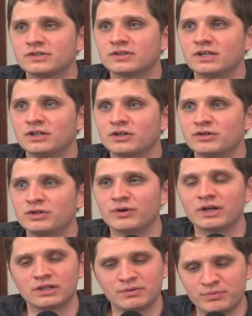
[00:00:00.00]
that you're
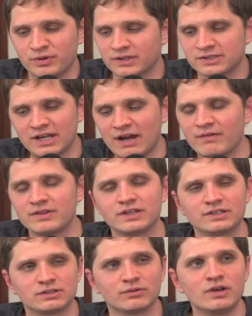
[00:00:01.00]
doing in the books and
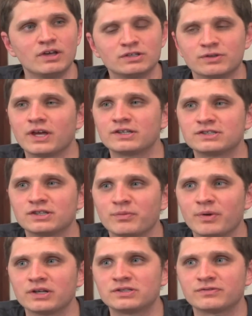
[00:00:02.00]
everything. So thanks so
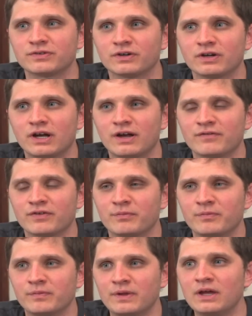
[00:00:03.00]
much
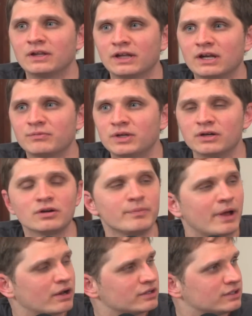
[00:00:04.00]
for letting me hear
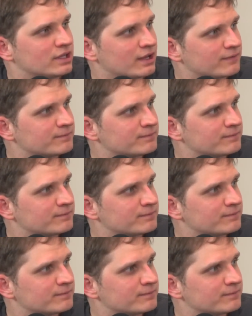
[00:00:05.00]
about it today.